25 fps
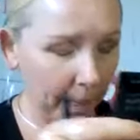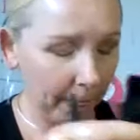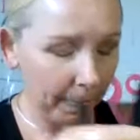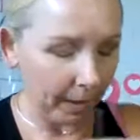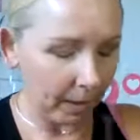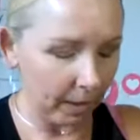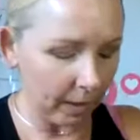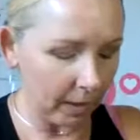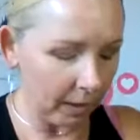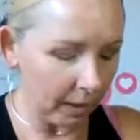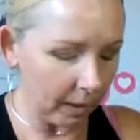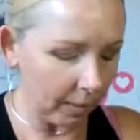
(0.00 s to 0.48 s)
I
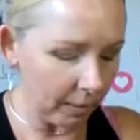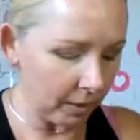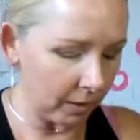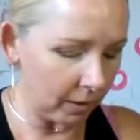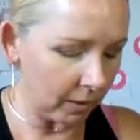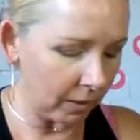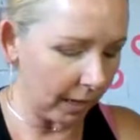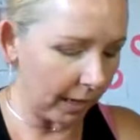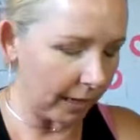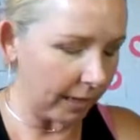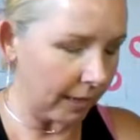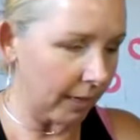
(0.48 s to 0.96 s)
think I'm going to
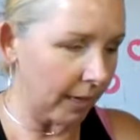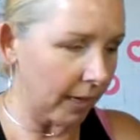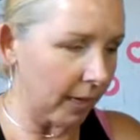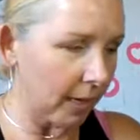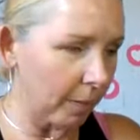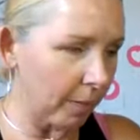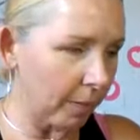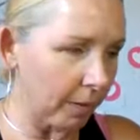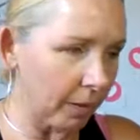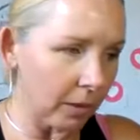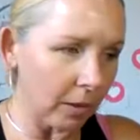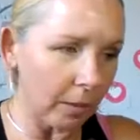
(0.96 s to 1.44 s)
lighten that
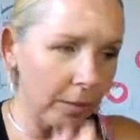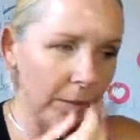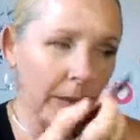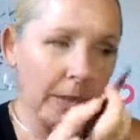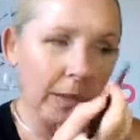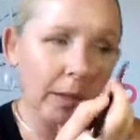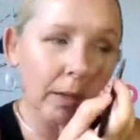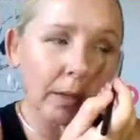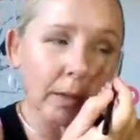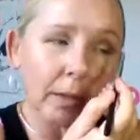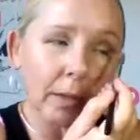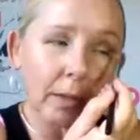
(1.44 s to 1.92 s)
up a little
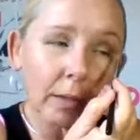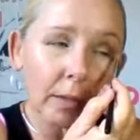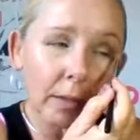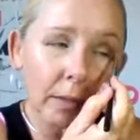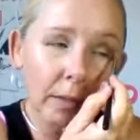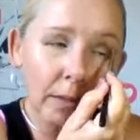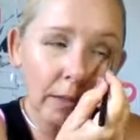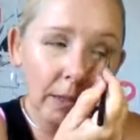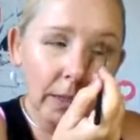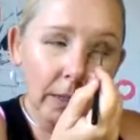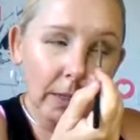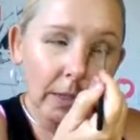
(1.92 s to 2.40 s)
bit
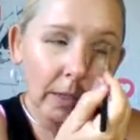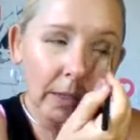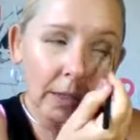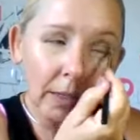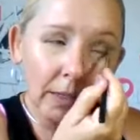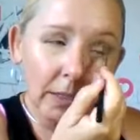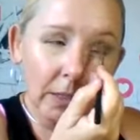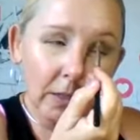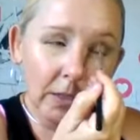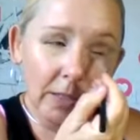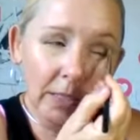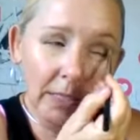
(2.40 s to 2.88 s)

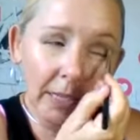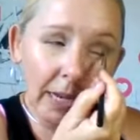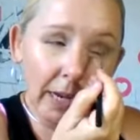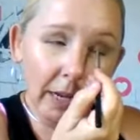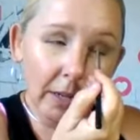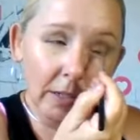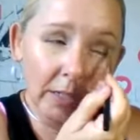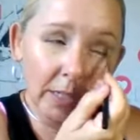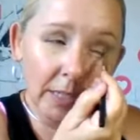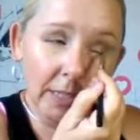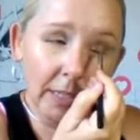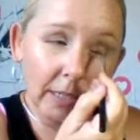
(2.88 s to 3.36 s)
you see how
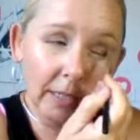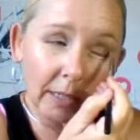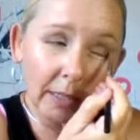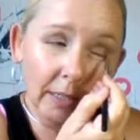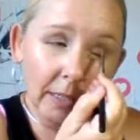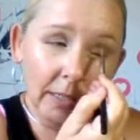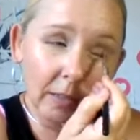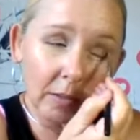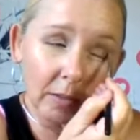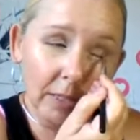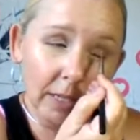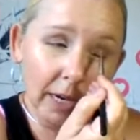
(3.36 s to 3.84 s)
just a
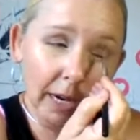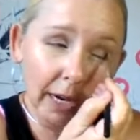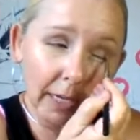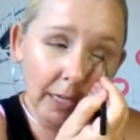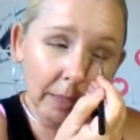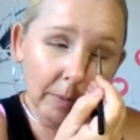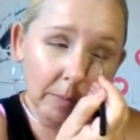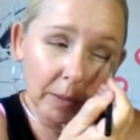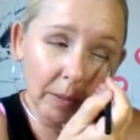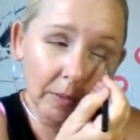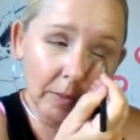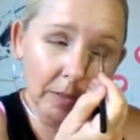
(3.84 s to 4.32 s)
little tiny
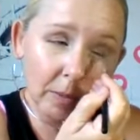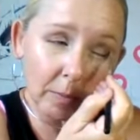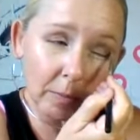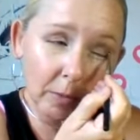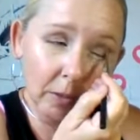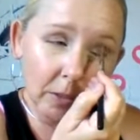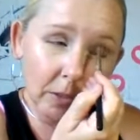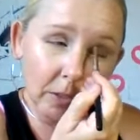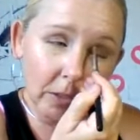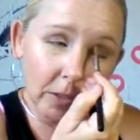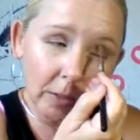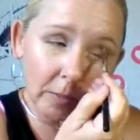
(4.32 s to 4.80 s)
bit of
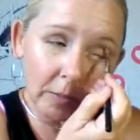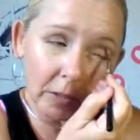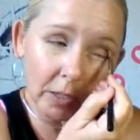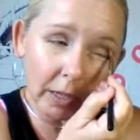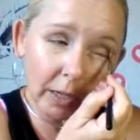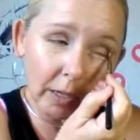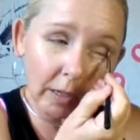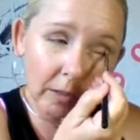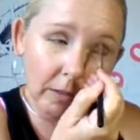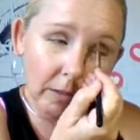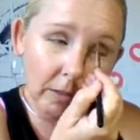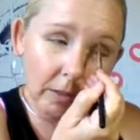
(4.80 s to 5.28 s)
splurge cream
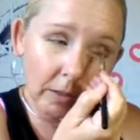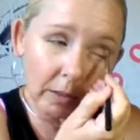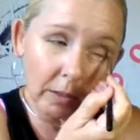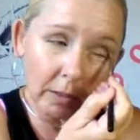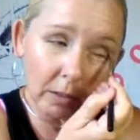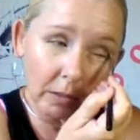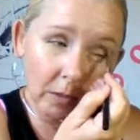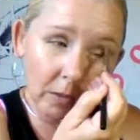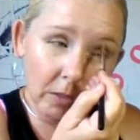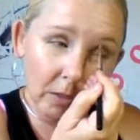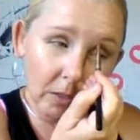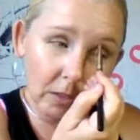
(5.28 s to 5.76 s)
shadow can
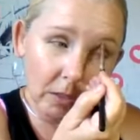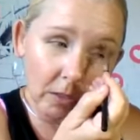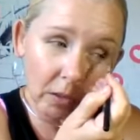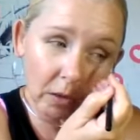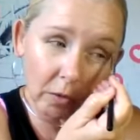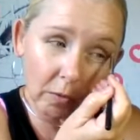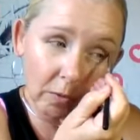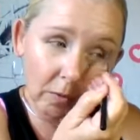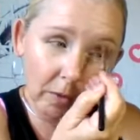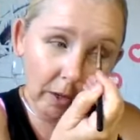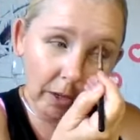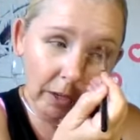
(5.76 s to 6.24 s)
go so
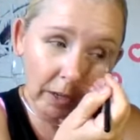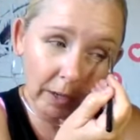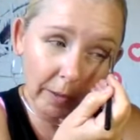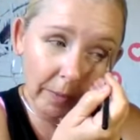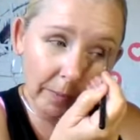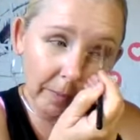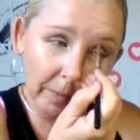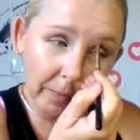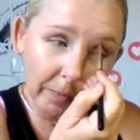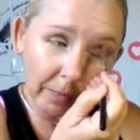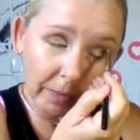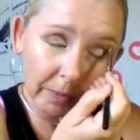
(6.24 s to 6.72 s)
far?
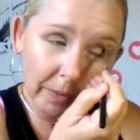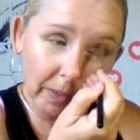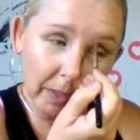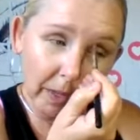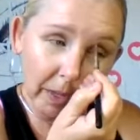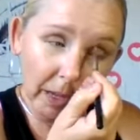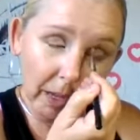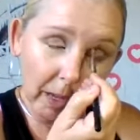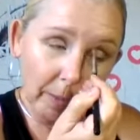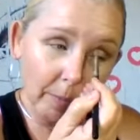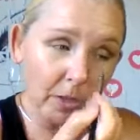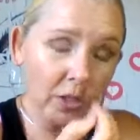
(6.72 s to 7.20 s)

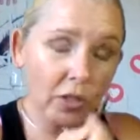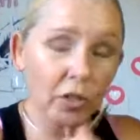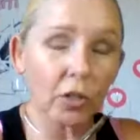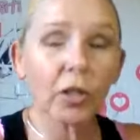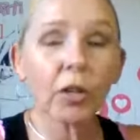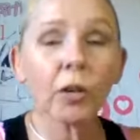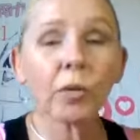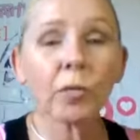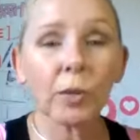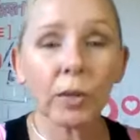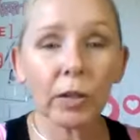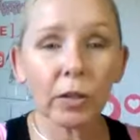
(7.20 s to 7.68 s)
I'm going to show you
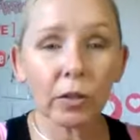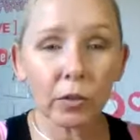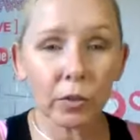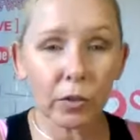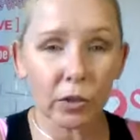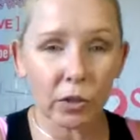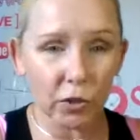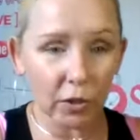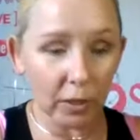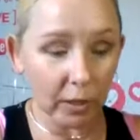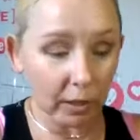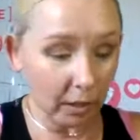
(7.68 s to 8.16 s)
a really cool
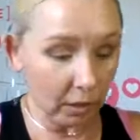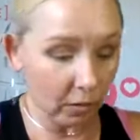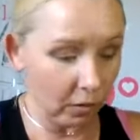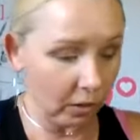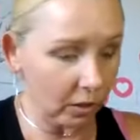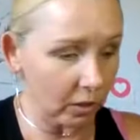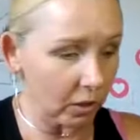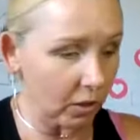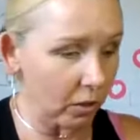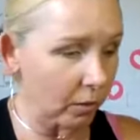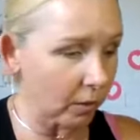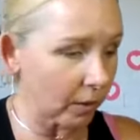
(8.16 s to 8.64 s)
trick that you can
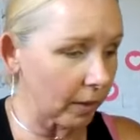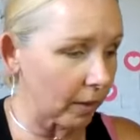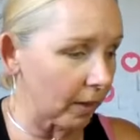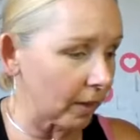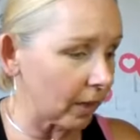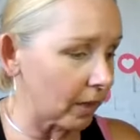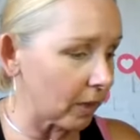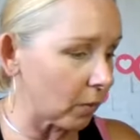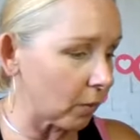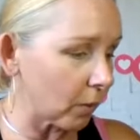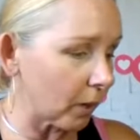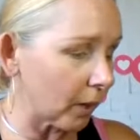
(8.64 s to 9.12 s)
do with it
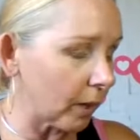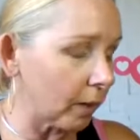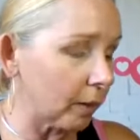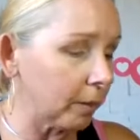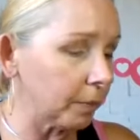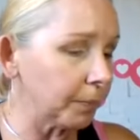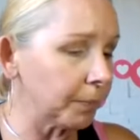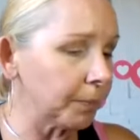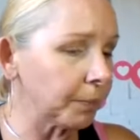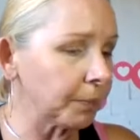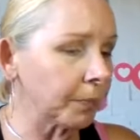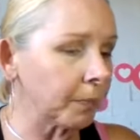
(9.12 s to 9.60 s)
as well.
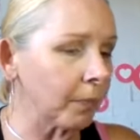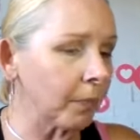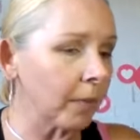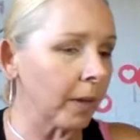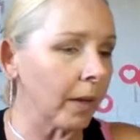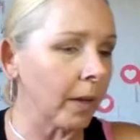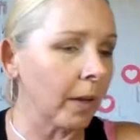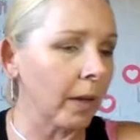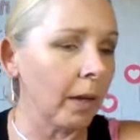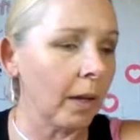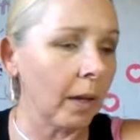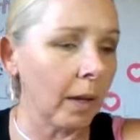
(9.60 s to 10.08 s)

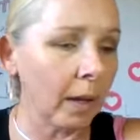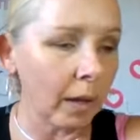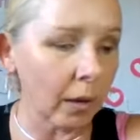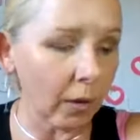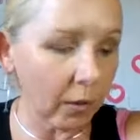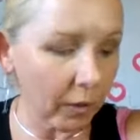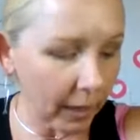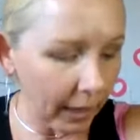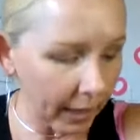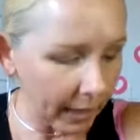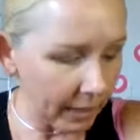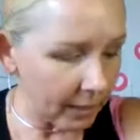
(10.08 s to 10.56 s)

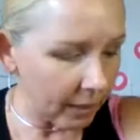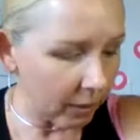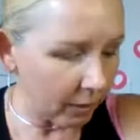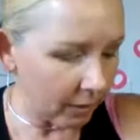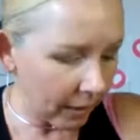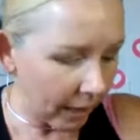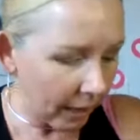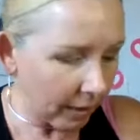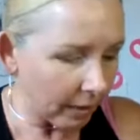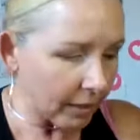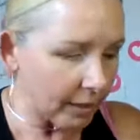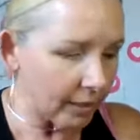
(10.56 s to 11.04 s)
Okay, so
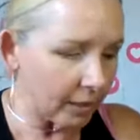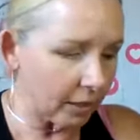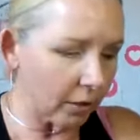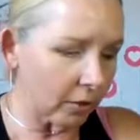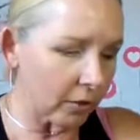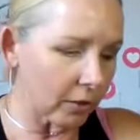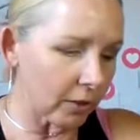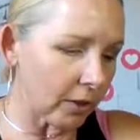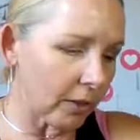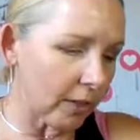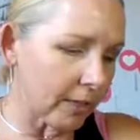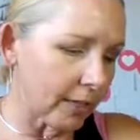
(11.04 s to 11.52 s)
now let's go
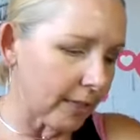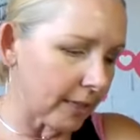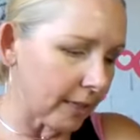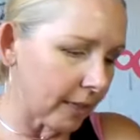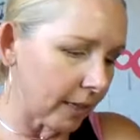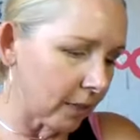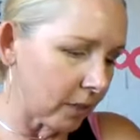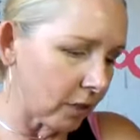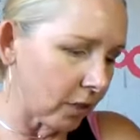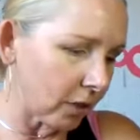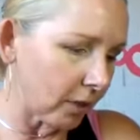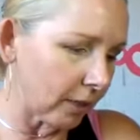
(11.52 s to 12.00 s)
to the
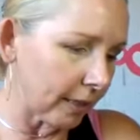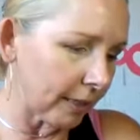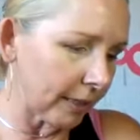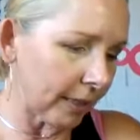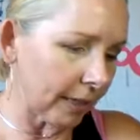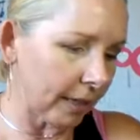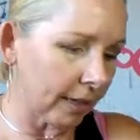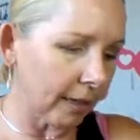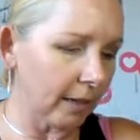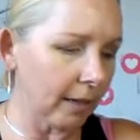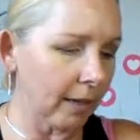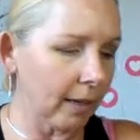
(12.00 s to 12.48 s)
center
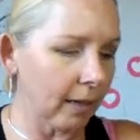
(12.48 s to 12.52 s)
lid.